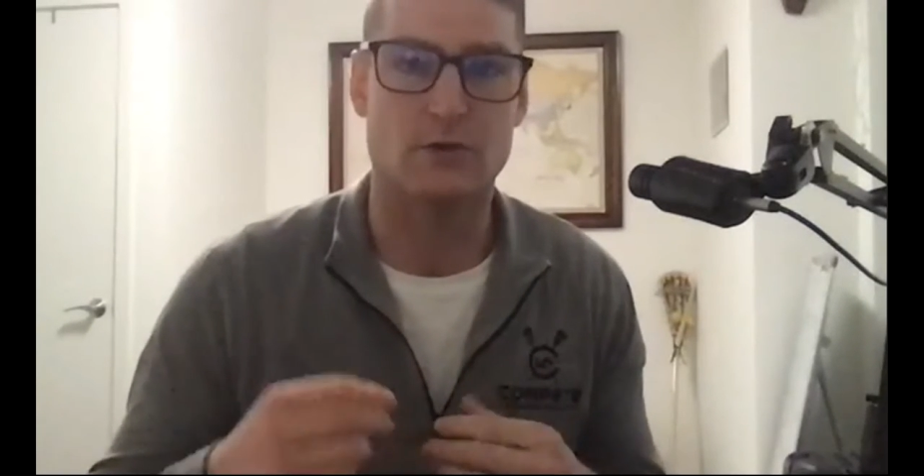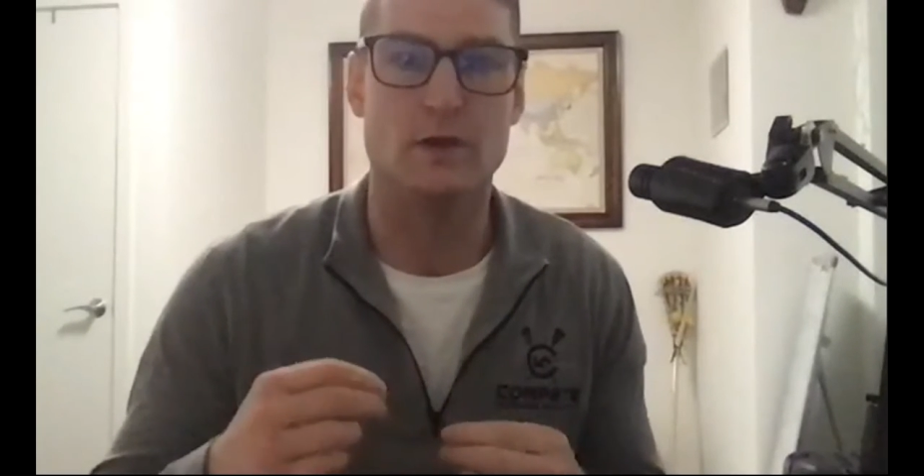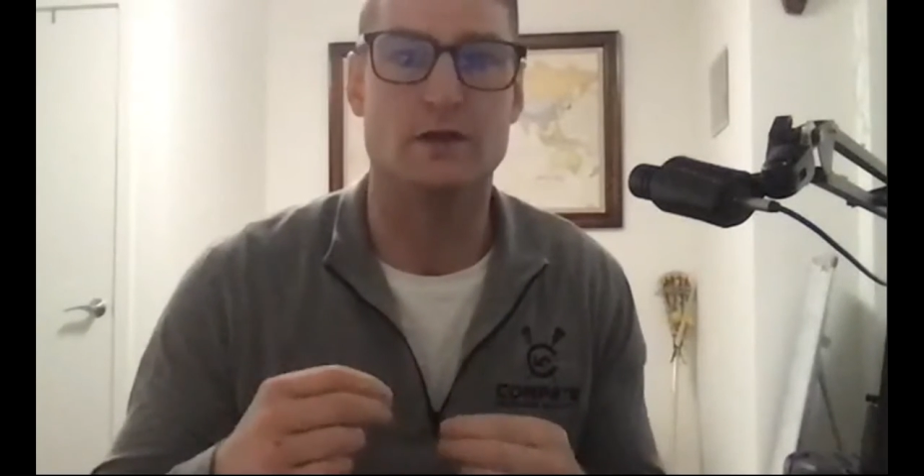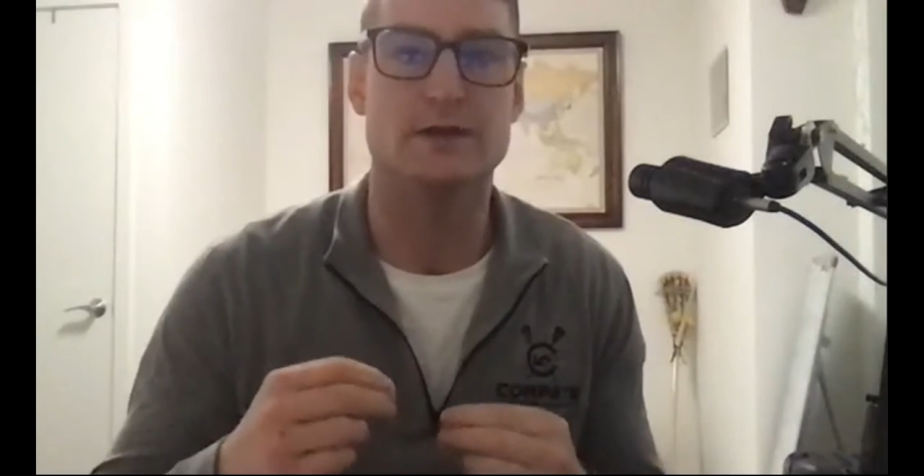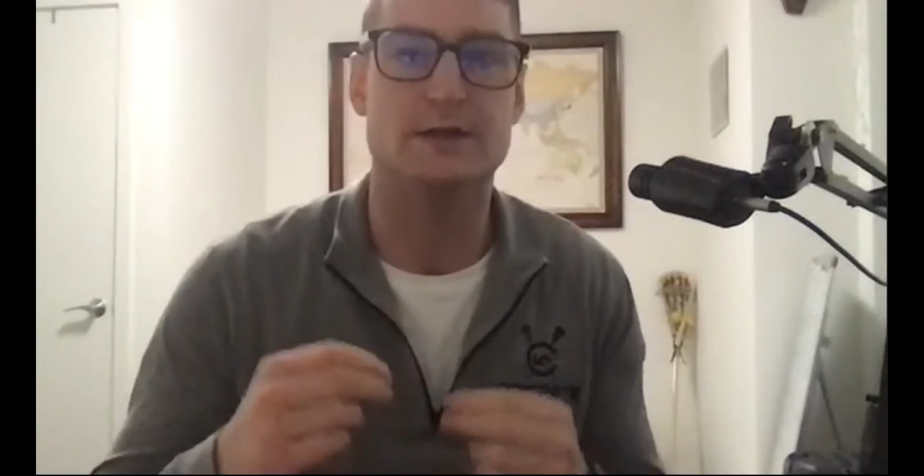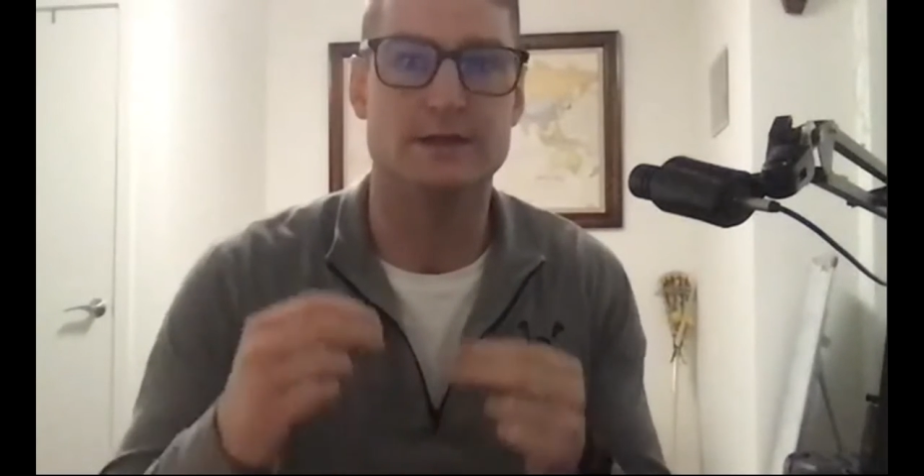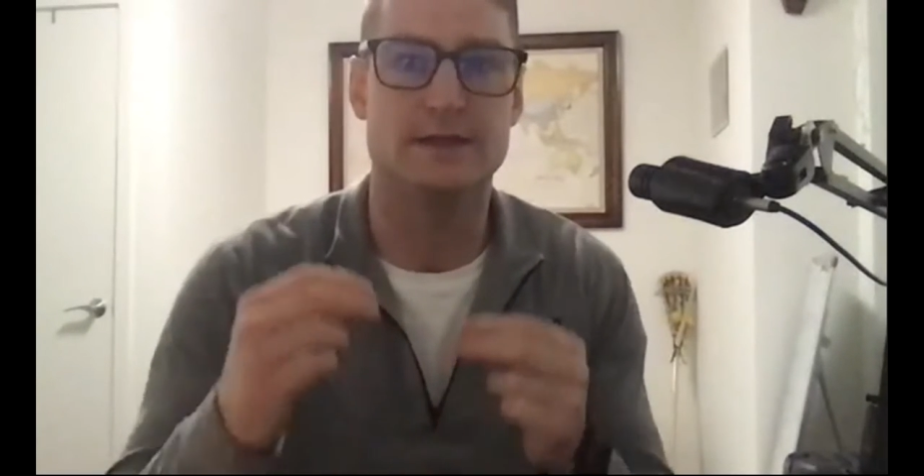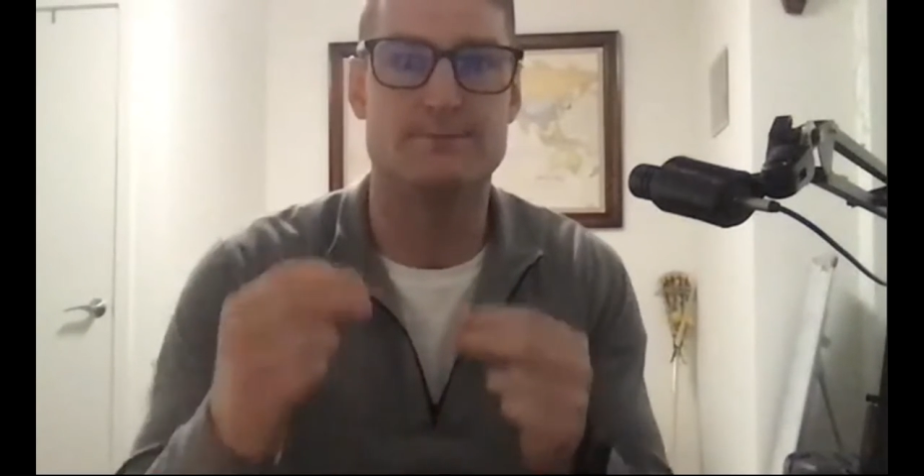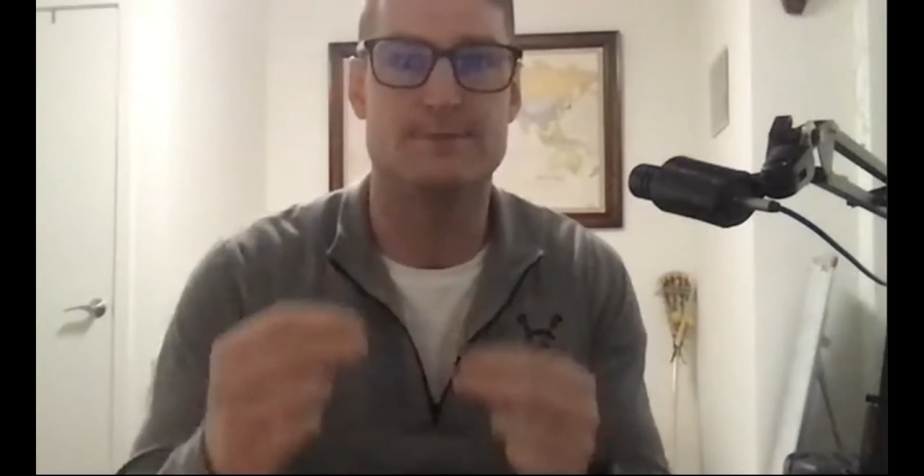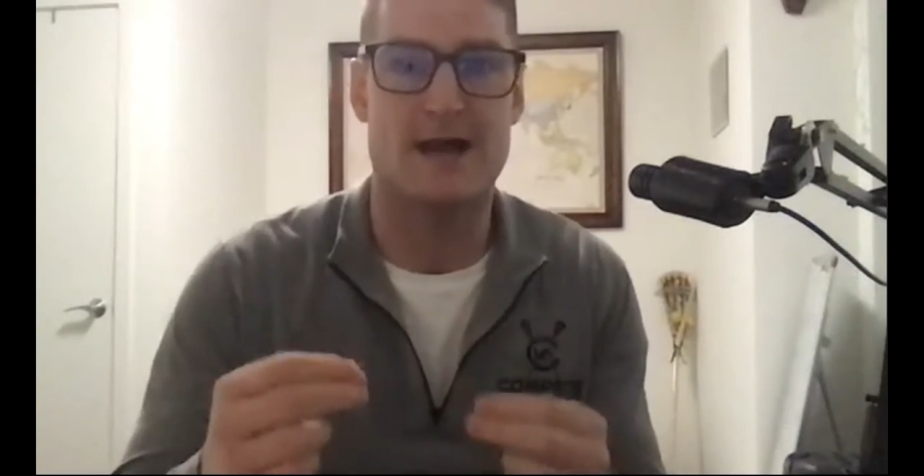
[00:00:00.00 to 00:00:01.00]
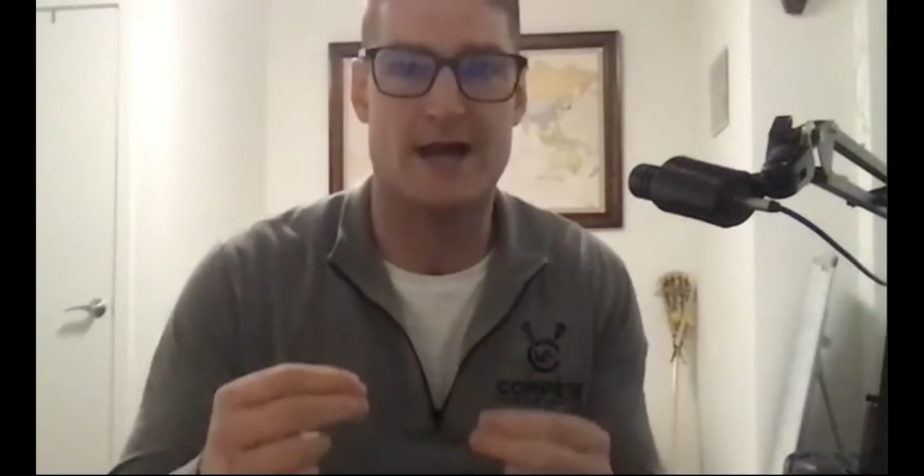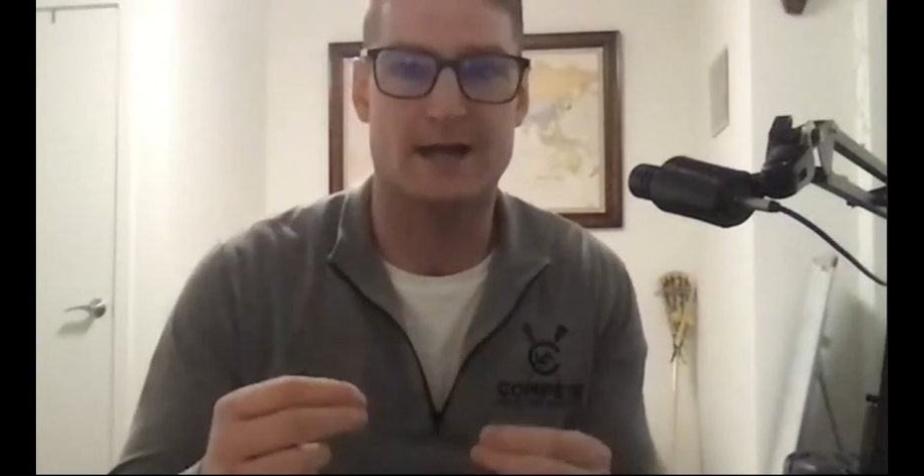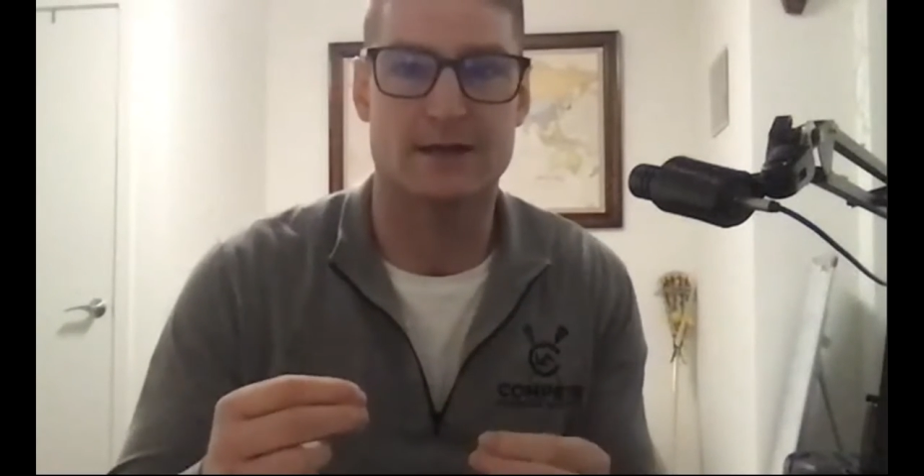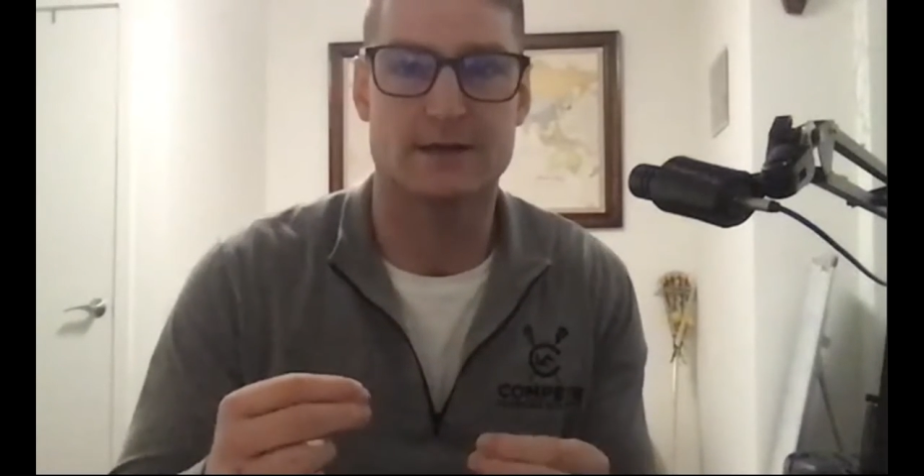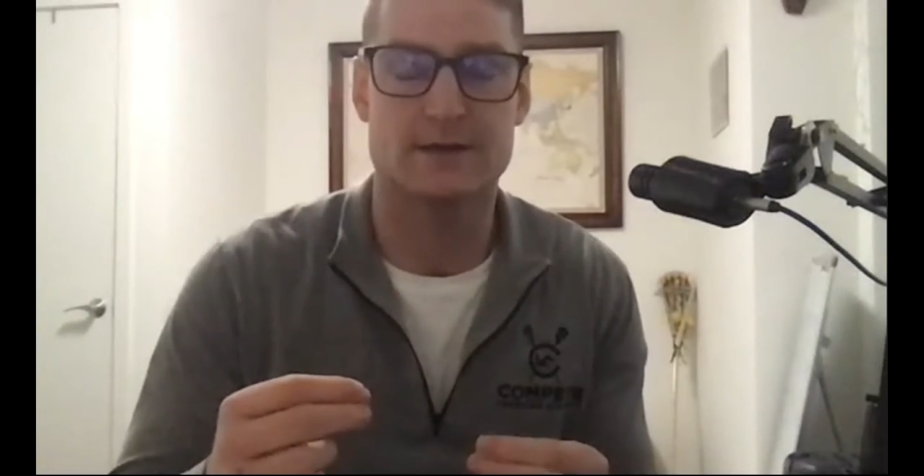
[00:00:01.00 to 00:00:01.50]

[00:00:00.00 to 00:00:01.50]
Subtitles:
quickly can you get back